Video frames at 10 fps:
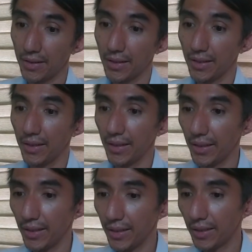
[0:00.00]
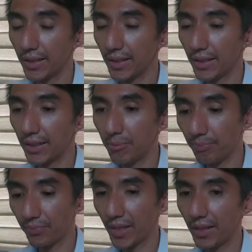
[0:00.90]

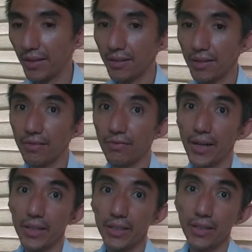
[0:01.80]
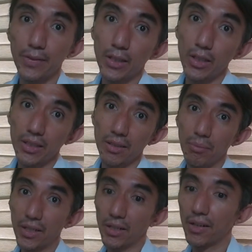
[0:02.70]
This is very difficult
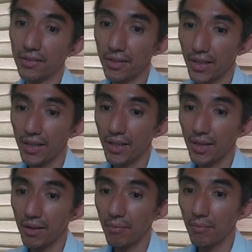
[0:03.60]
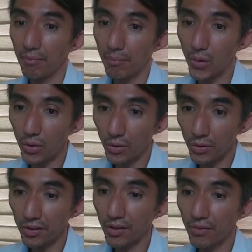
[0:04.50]
because most
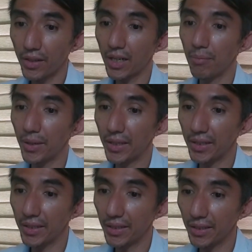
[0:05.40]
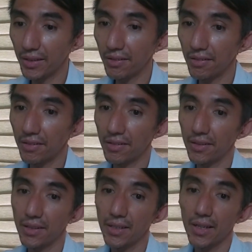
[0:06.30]
of the companies
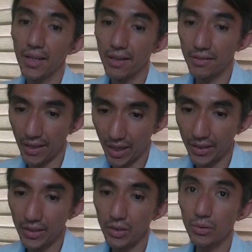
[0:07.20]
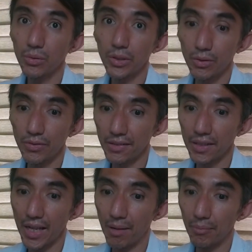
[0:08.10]
selling you UVC
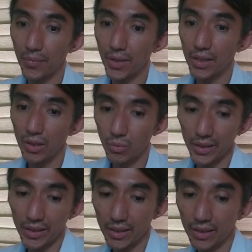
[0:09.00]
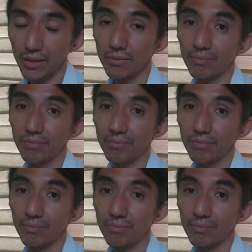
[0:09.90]
lamp will